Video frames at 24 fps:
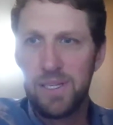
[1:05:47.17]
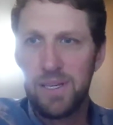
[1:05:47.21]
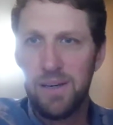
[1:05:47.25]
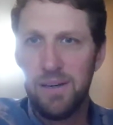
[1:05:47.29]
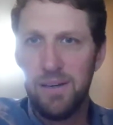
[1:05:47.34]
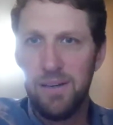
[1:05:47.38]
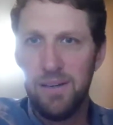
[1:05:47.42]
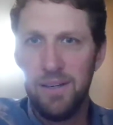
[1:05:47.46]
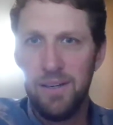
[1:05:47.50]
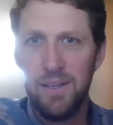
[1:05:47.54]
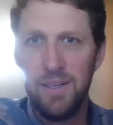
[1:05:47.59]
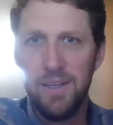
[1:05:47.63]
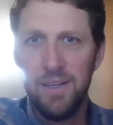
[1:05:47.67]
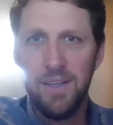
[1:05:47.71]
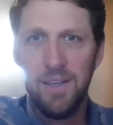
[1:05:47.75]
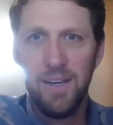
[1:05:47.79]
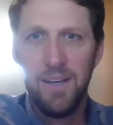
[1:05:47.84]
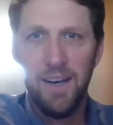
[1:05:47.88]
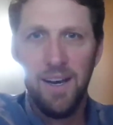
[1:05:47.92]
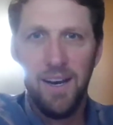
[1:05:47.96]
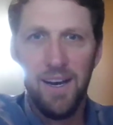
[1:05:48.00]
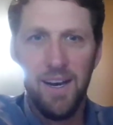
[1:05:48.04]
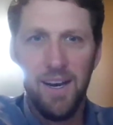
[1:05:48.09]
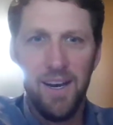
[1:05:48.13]
So
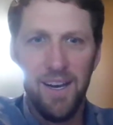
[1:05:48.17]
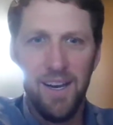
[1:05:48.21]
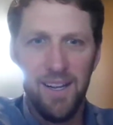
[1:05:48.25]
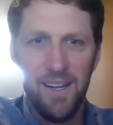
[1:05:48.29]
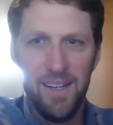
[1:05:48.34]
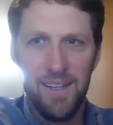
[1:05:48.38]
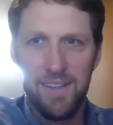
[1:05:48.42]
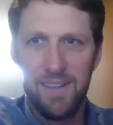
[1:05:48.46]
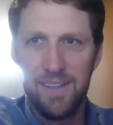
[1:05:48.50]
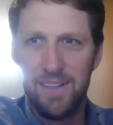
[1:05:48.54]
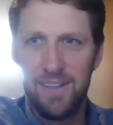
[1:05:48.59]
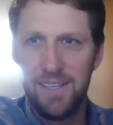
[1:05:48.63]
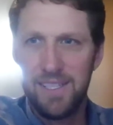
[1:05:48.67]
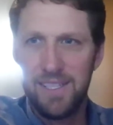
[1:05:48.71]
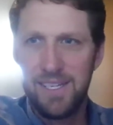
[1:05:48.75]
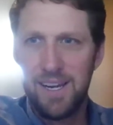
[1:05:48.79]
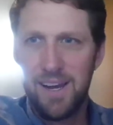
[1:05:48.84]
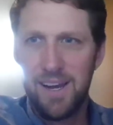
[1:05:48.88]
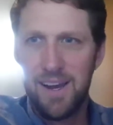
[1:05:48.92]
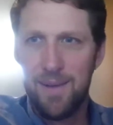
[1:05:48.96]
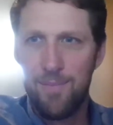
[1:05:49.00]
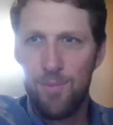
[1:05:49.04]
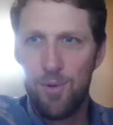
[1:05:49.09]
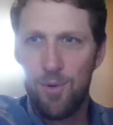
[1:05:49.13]
let's
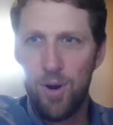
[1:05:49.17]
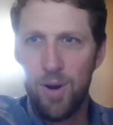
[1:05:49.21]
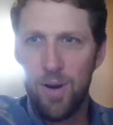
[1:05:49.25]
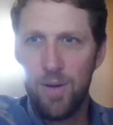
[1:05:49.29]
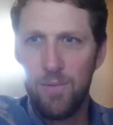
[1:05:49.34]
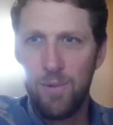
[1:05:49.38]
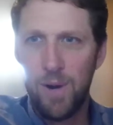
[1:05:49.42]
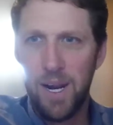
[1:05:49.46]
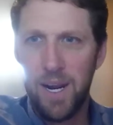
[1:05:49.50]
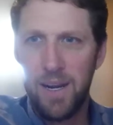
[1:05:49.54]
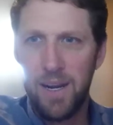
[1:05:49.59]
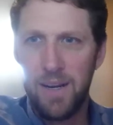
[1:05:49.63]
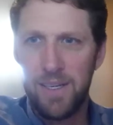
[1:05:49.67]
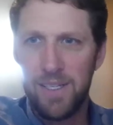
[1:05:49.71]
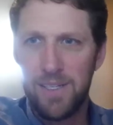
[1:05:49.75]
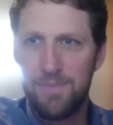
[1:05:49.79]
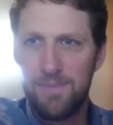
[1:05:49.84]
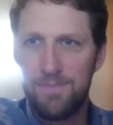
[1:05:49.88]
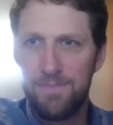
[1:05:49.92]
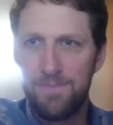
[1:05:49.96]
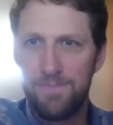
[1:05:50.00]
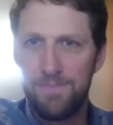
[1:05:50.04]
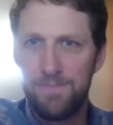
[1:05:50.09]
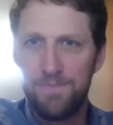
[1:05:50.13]
talk more on
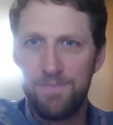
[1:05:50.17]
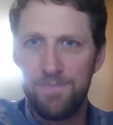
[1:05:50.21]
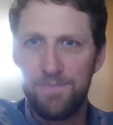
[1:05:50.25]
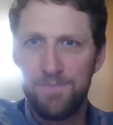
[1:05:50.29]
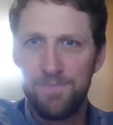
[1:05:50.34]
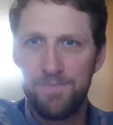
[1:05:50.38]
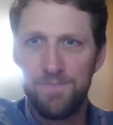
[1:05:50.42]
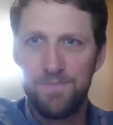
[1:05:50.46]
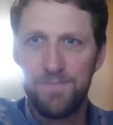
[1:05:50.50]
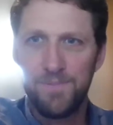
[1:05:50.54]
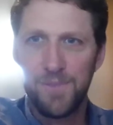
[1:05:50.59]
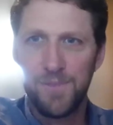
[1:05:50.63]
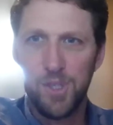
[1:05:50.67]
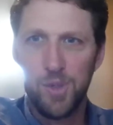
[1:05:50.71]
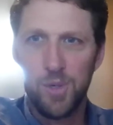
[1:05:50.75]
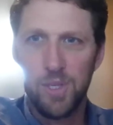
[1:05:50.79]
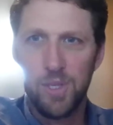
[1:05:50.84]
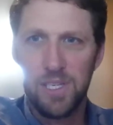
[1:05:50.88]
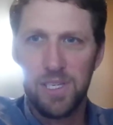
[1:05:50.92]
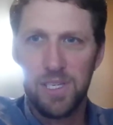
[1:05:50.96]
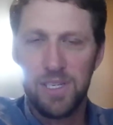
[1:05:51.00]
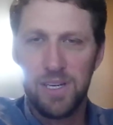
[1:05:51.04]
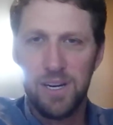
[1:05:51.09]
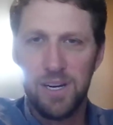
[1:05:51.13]
wires. Who
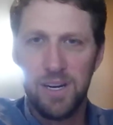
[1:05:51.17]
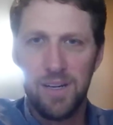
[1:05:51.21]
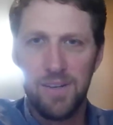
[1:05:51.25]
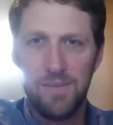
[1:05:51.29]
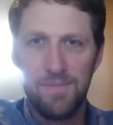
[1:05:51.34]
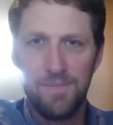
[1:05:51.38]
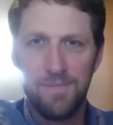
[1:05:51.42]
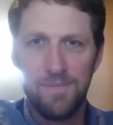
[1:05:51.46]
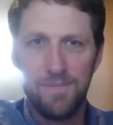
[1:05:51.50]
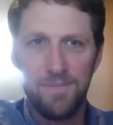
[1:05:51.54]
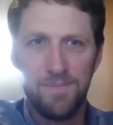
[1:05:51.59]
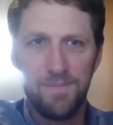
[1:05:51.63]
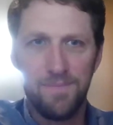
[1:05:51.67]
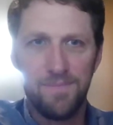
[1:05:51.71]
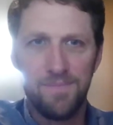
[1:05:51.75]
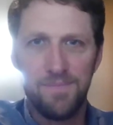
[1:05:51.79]
wants to start?